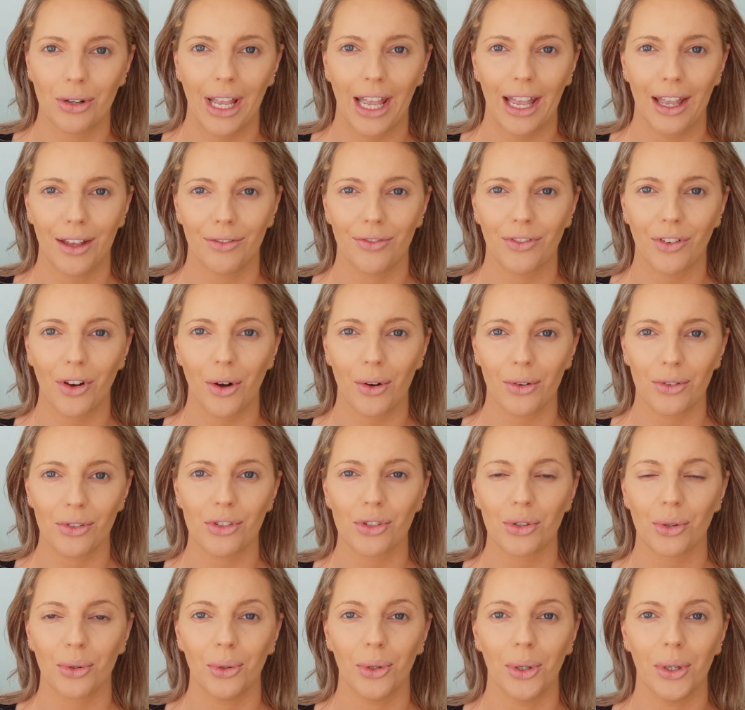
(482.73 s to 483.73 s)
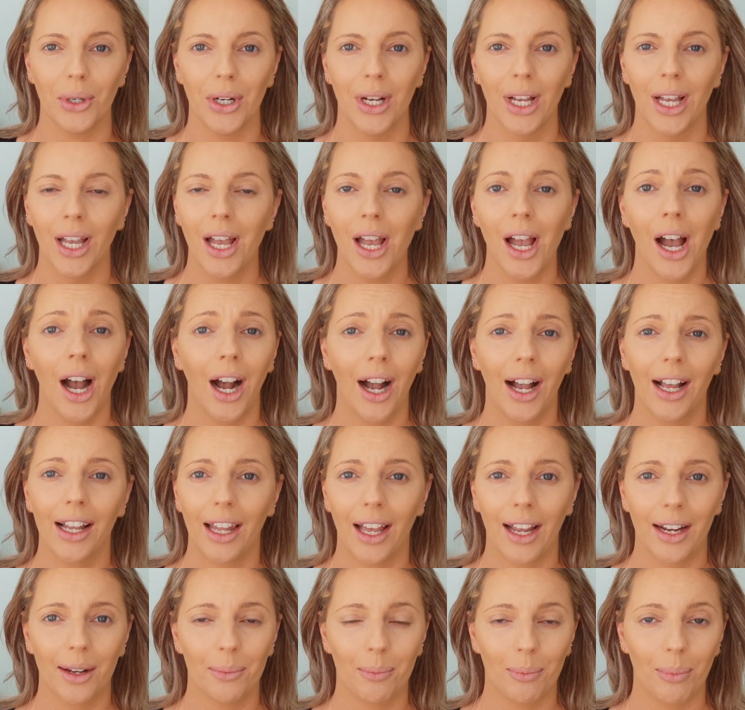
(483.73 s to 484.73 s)
have contour,
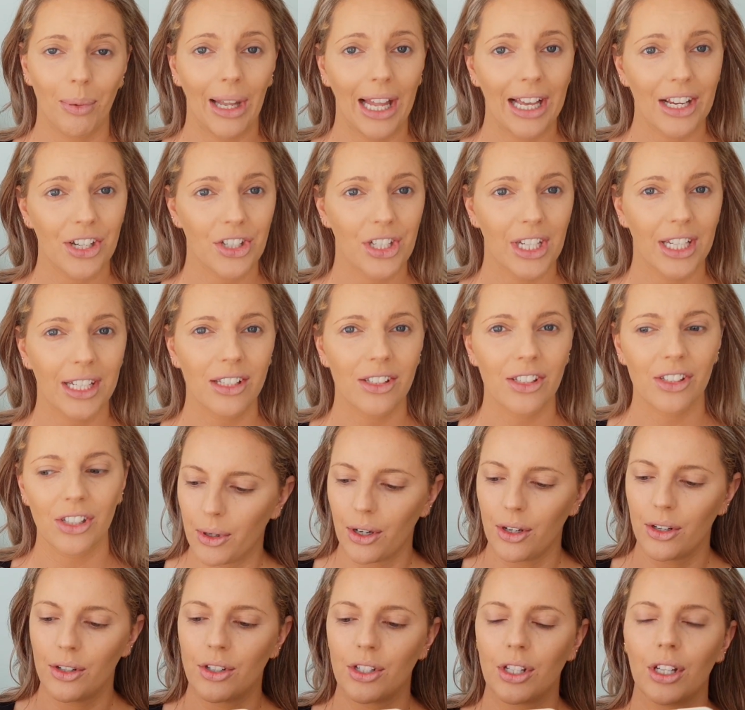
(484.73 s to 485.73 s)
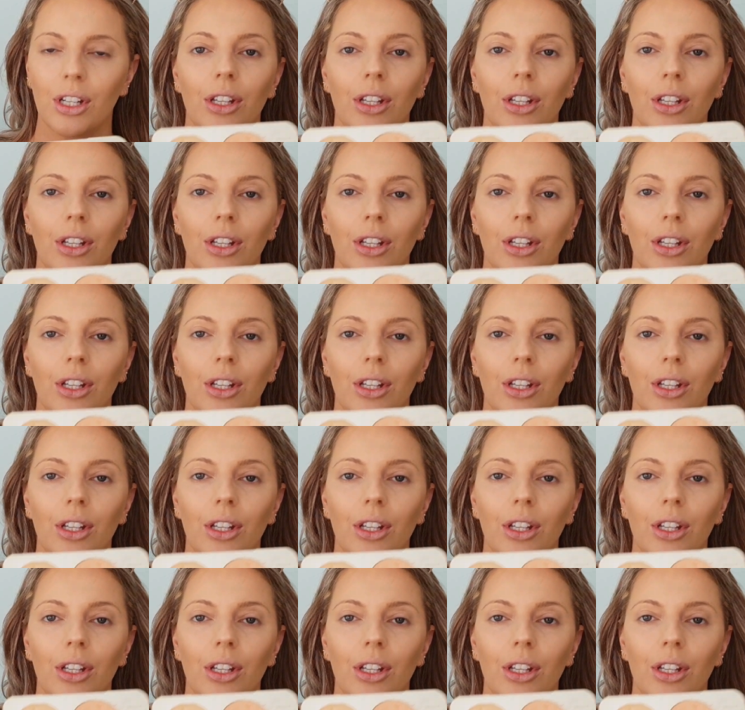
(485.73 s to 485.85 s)
highlight and blush in. So I'm going to